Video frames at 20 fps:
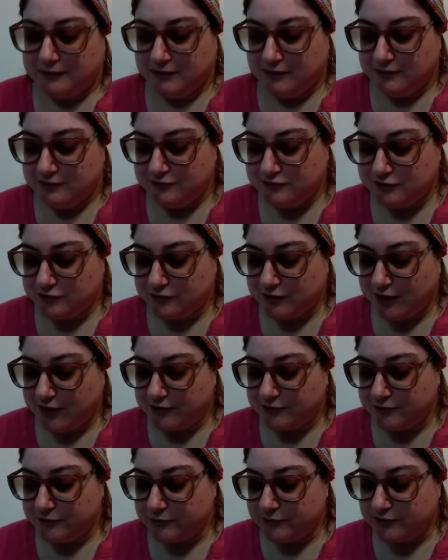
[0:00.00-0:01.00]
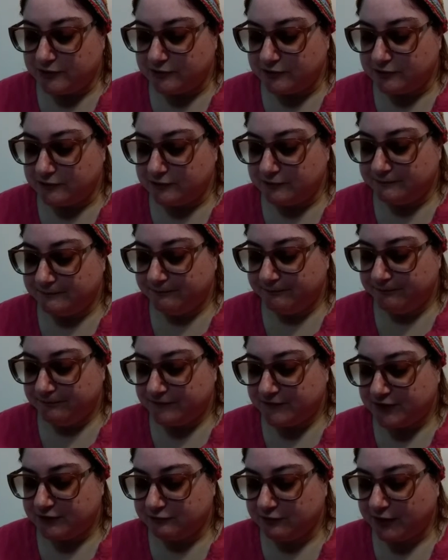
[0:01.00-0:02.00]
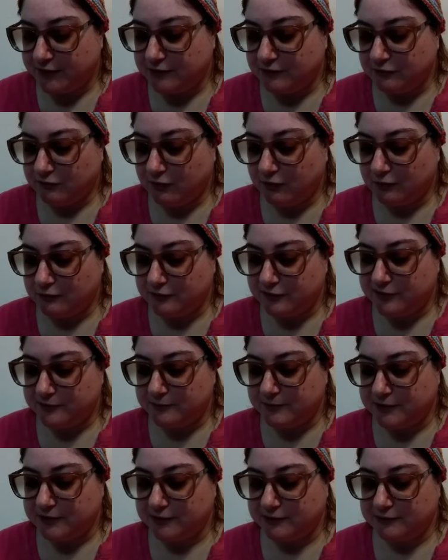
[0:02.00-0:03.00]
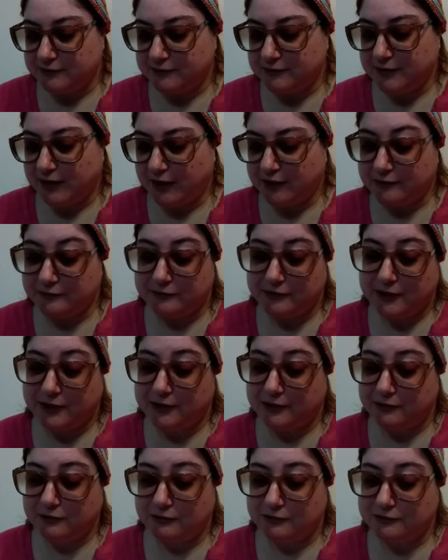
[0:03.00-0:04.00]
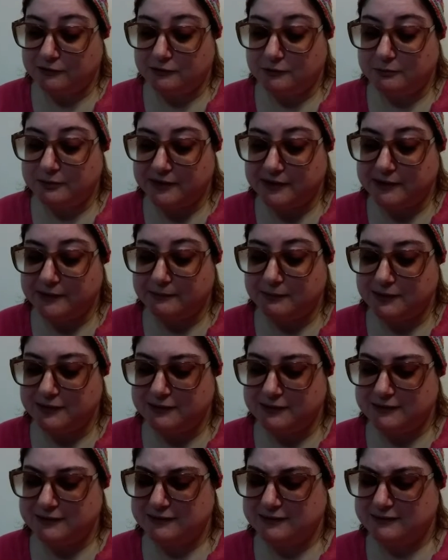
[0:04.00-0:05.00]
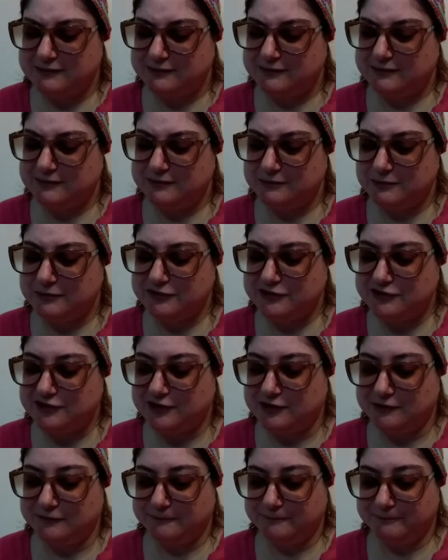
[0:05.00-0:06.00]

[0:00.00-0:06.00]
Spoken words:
so that you can write along with me. And I don't know how long it'll be, but we'll see.